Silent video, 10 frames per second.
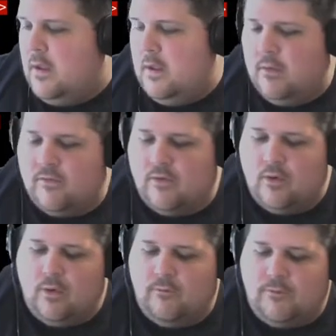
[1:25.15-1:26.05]

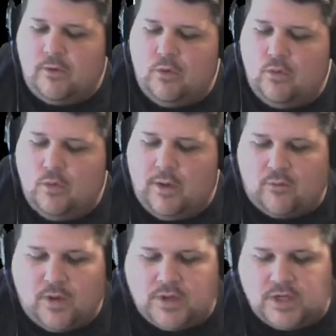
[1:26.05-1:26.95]
So if you have a
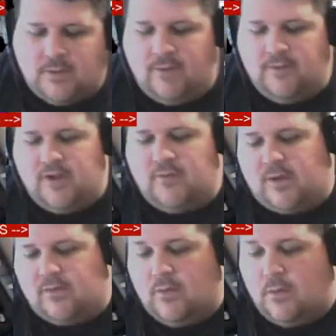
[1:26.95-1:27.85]
question about Vintage
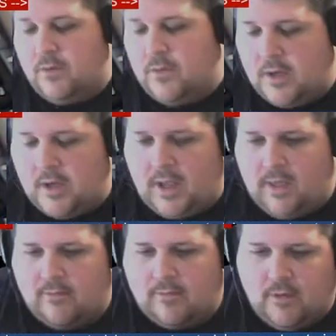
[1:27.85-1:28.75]
Breaks North, you need to
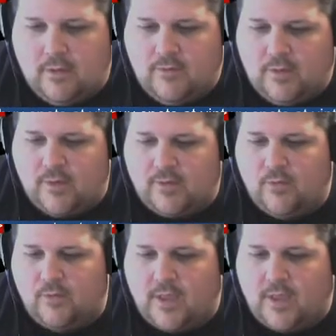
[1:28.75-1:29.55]
ask the Vintage Breaks North